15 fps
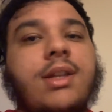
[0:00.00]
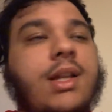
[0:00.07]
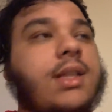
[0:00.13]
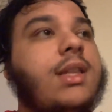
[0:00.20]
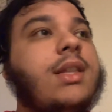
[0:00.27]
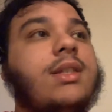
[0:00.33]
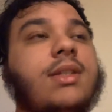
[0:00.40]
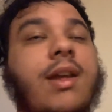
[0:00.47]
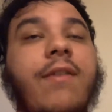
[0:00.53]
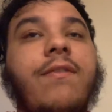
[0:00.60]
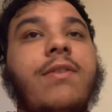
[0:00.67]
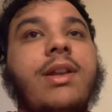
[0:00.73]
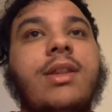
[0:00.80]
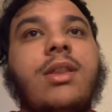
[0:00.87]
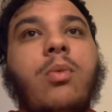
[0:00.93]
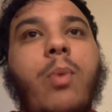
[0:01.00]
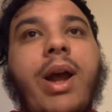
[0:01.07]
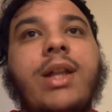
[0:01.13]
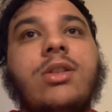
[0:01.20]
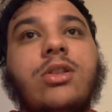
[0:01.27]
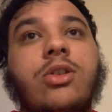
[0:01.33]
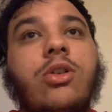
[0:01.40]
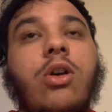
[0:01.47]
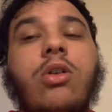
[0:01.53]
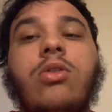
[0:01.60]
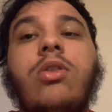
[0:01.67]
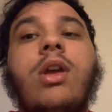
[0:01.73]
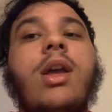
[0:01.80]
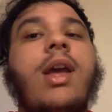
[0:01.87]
It's definitely the way to go.